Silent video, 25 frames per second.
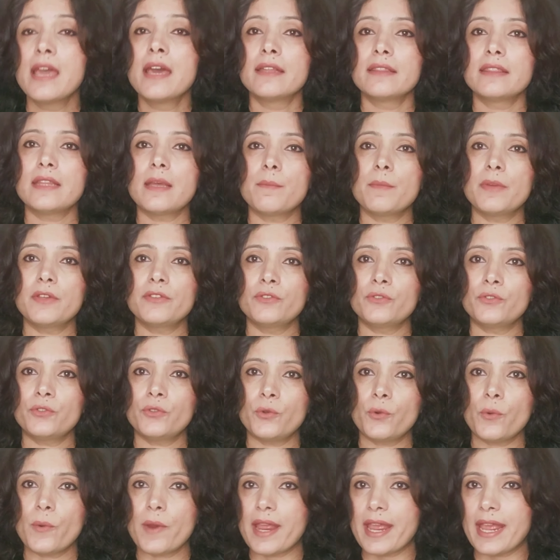Number
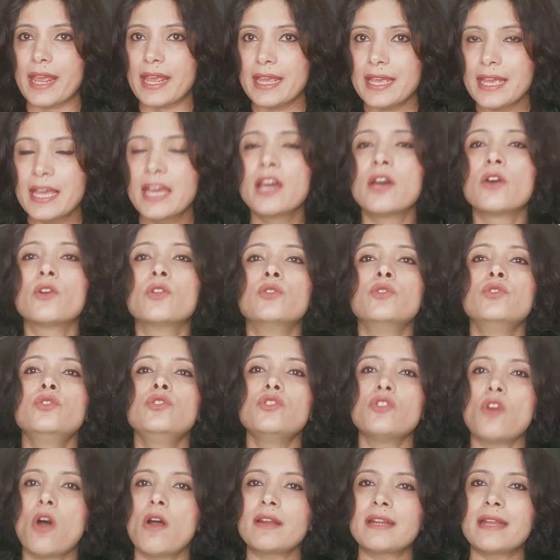3,
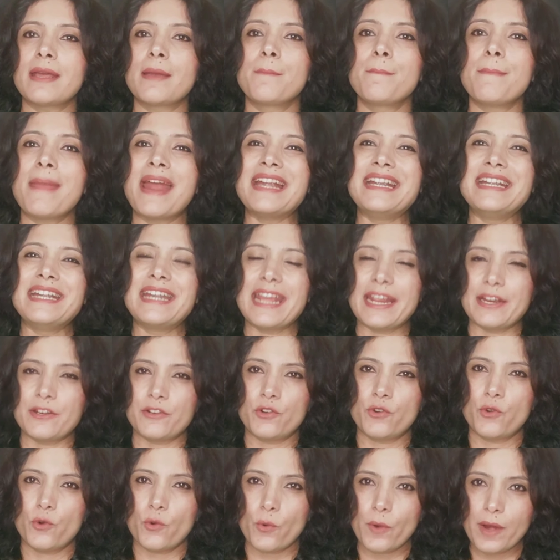not
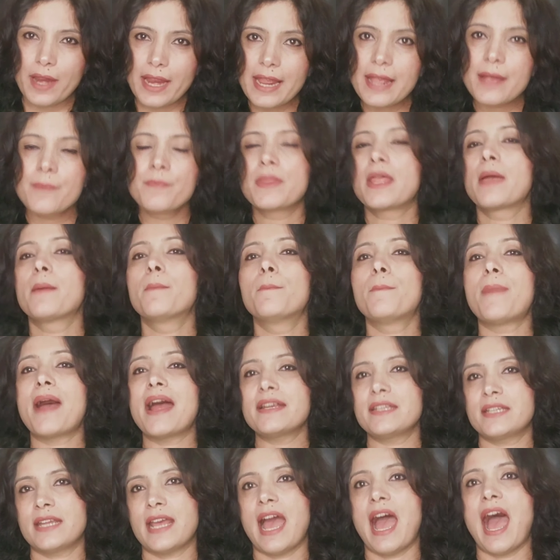mandatory,
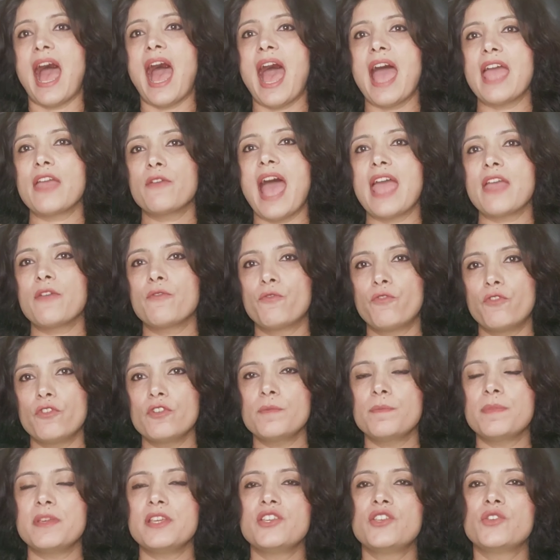but tea
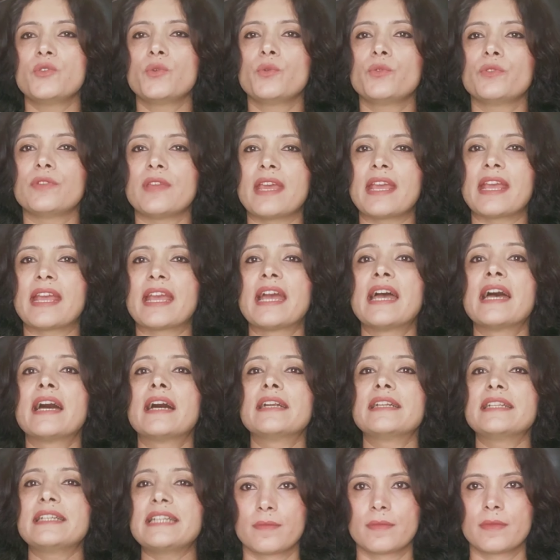tree oil.
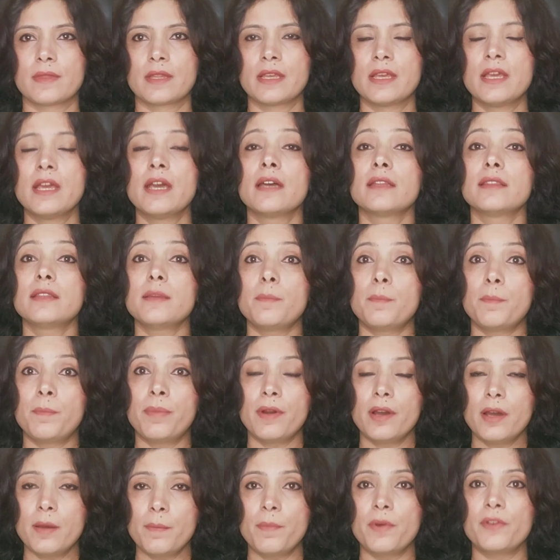The
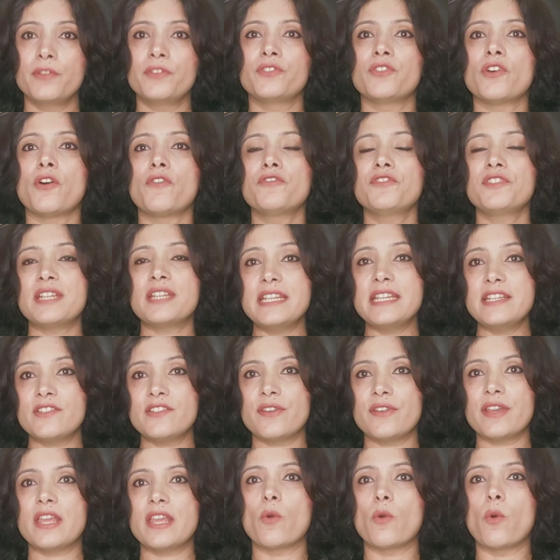purpose of tea
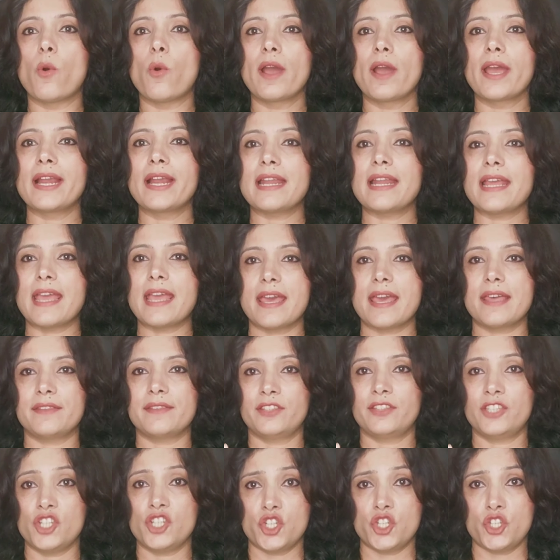tree oil
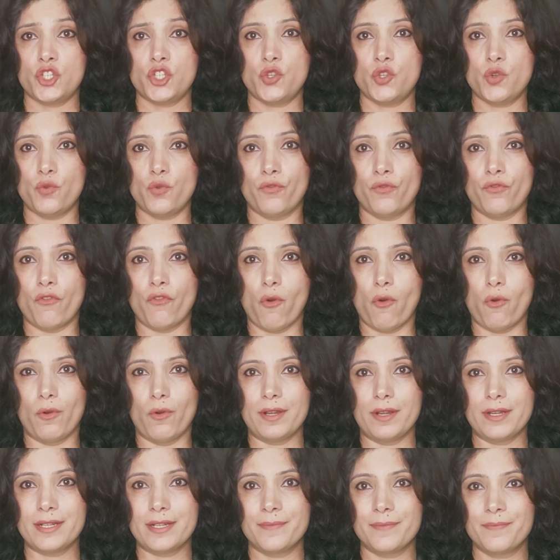is
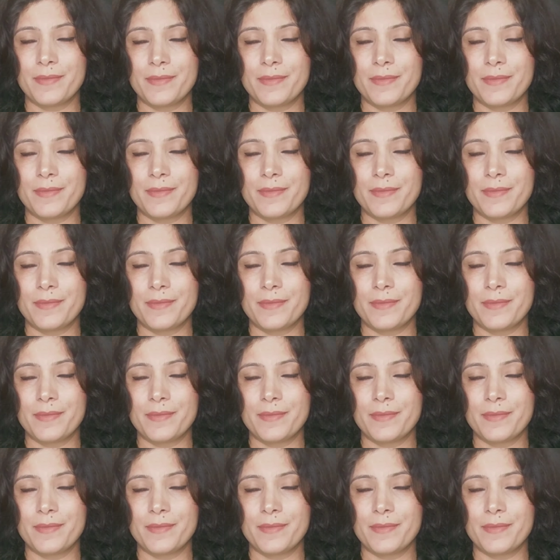twofold.